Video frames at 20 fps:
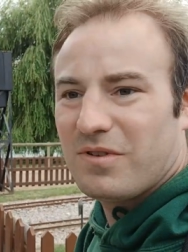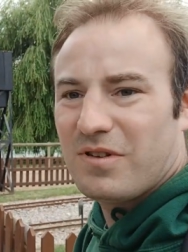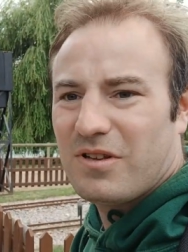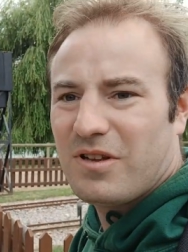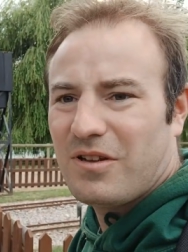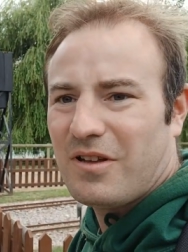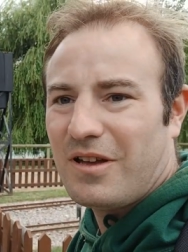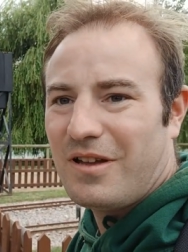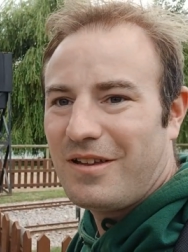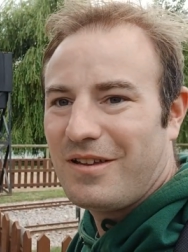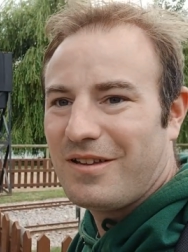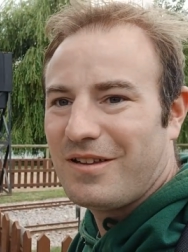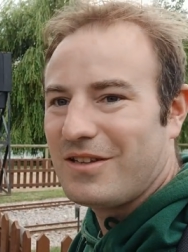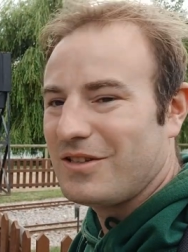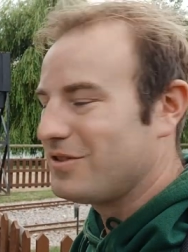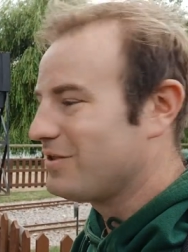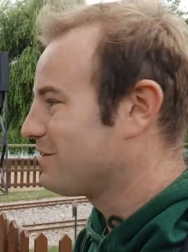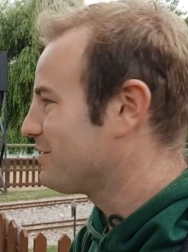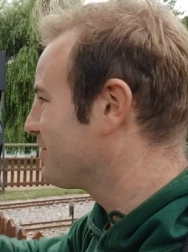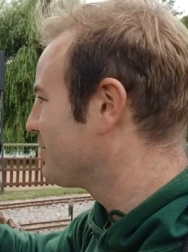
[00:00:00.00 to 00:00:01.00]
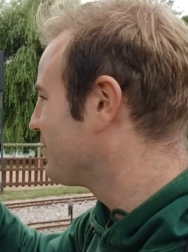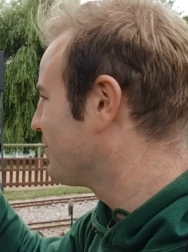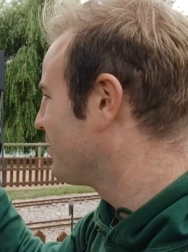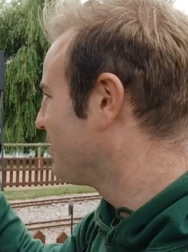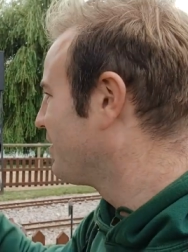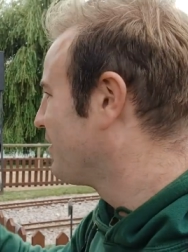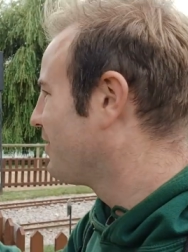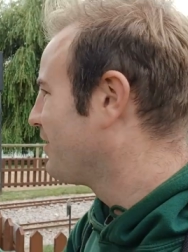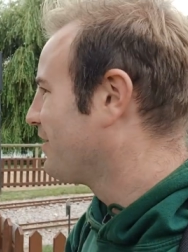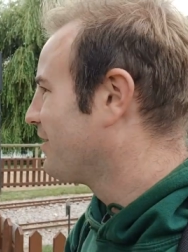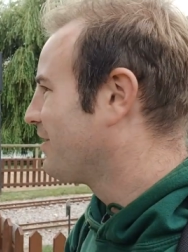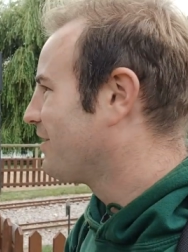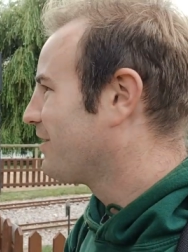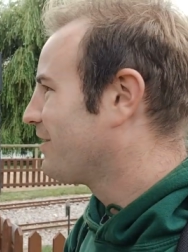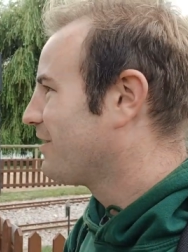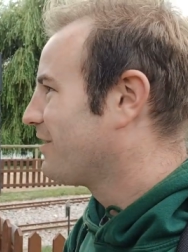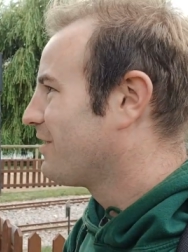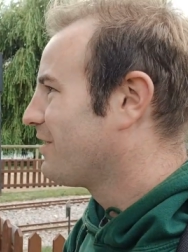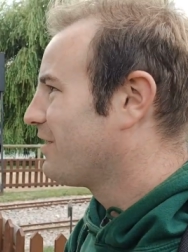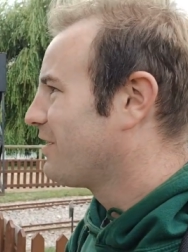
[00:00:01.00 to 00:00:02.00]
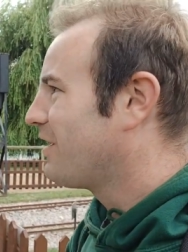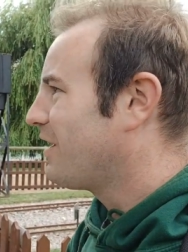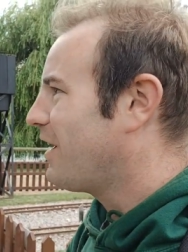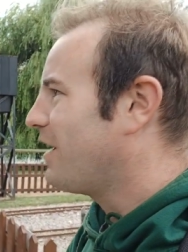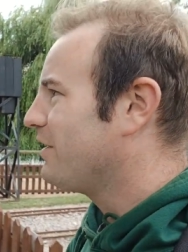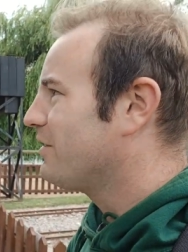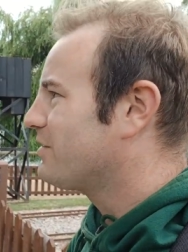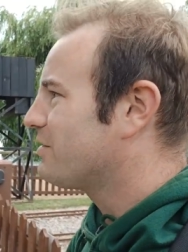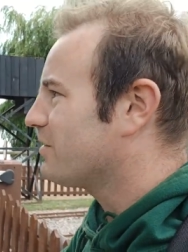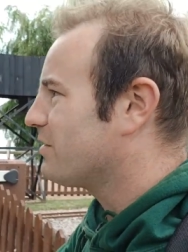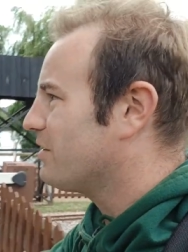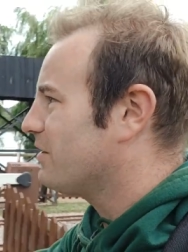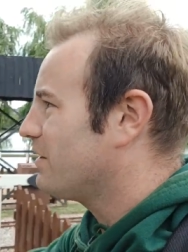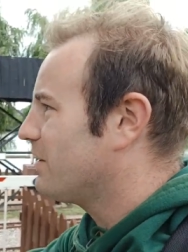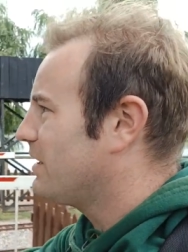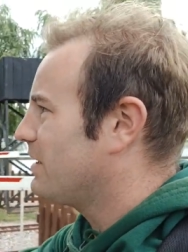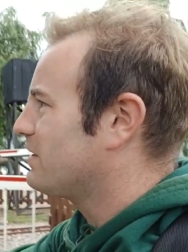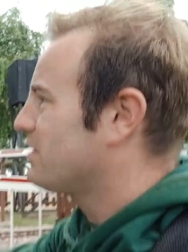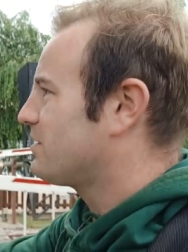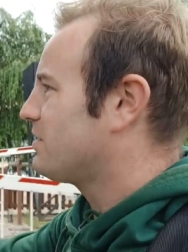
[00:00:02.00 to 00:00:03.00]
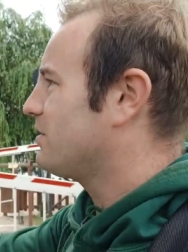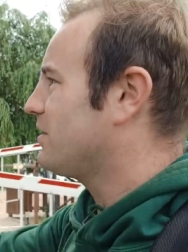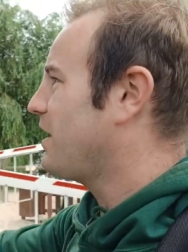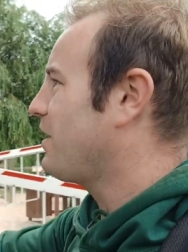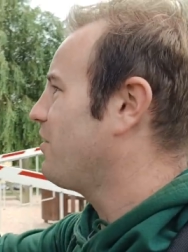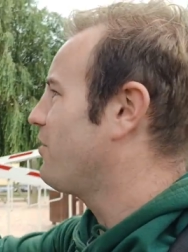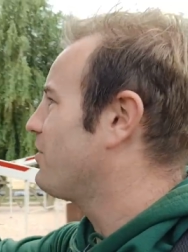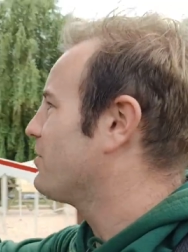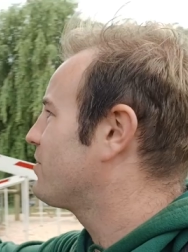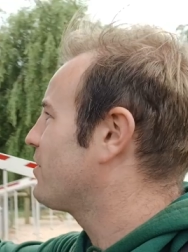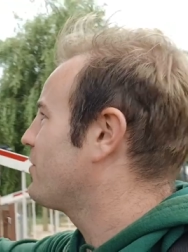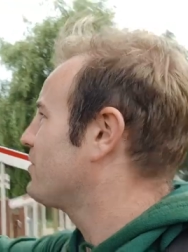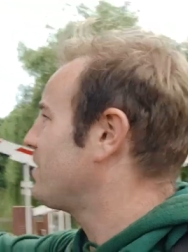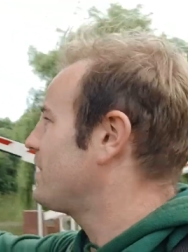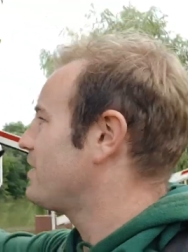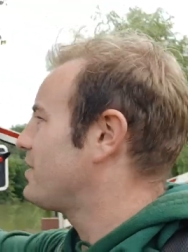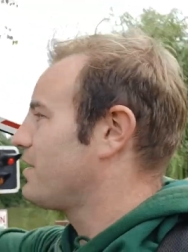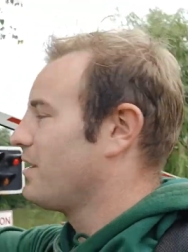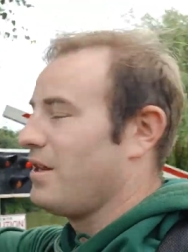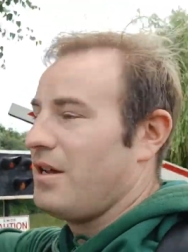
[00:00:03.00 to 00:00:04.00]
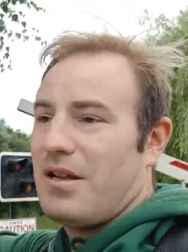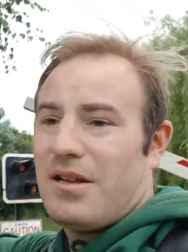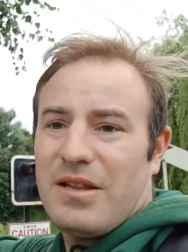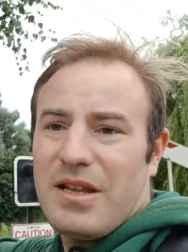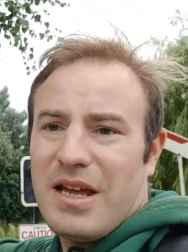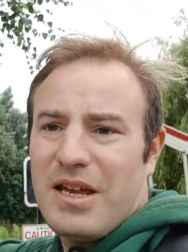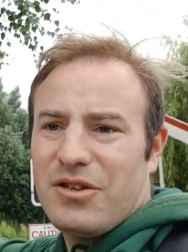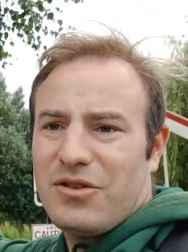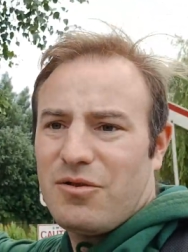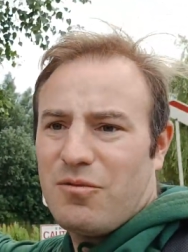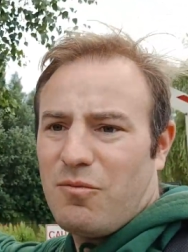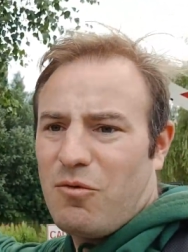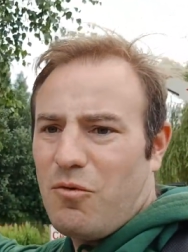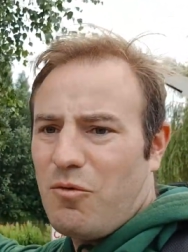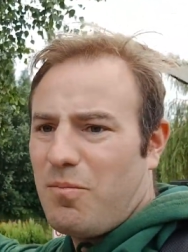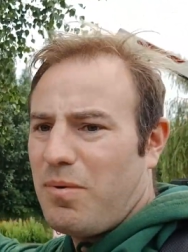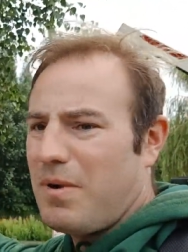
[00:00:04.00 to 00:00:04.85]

okay. And this, yeah, look, so it says nature walk,